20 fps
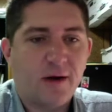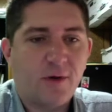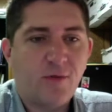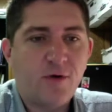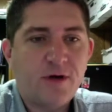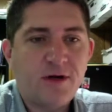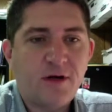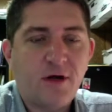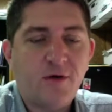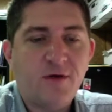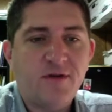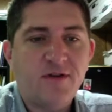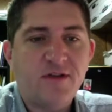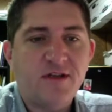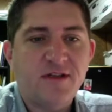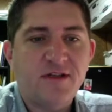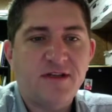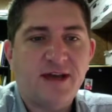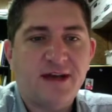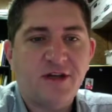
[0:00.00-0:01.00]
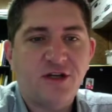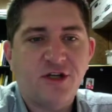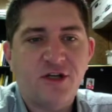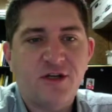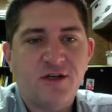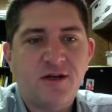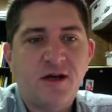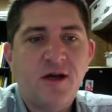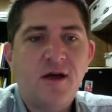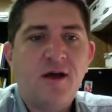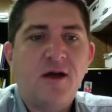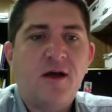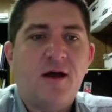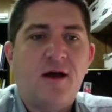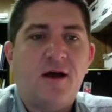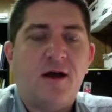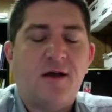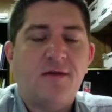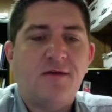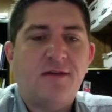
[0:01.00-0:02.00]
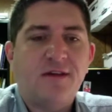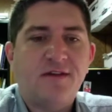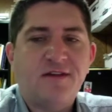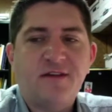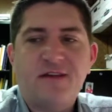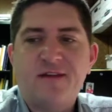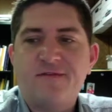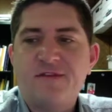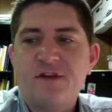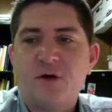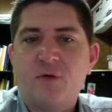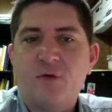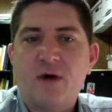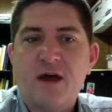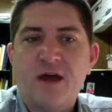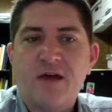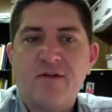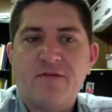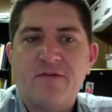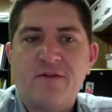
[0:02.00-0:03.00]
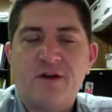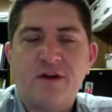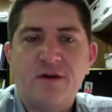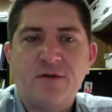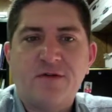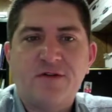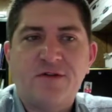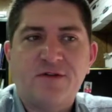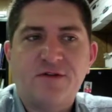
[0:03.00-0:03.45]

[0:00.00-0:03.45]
window in this section. This gives a way for you to